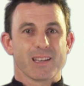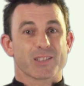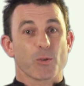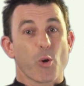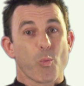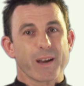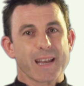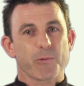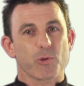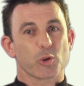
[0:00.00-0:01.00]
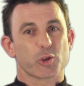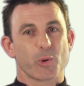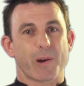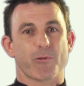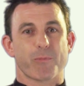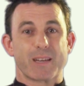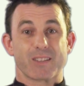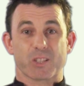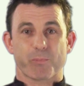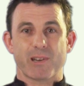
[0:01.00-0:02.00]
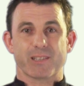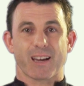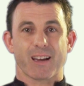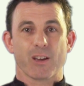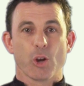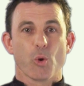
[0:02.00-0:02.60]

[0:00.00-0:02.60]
So a 100 or 200 metre sprinter